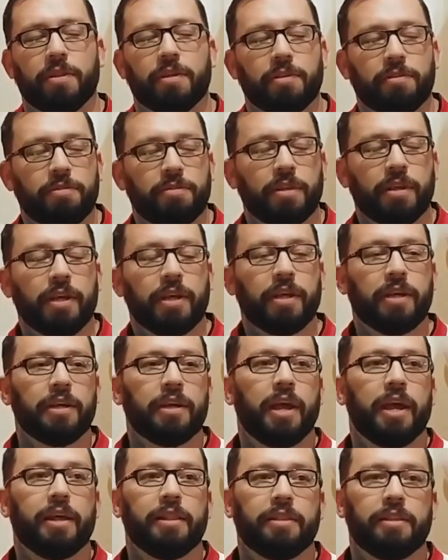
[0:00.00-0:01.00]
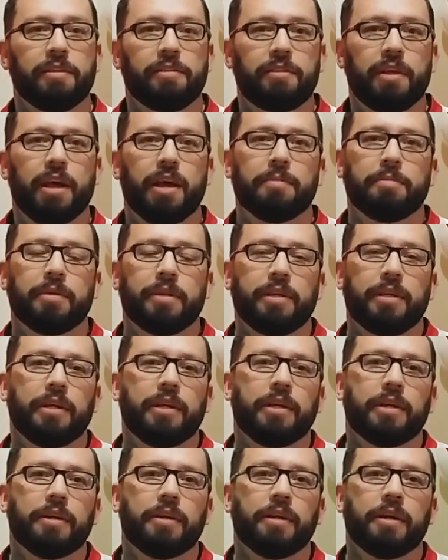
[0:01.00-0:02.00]
this thing at this time of the
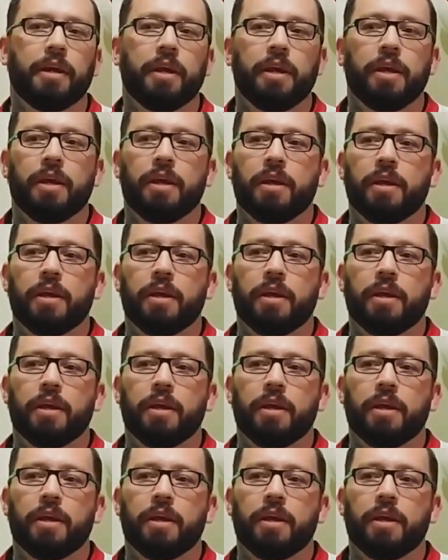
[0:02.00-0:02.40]
year.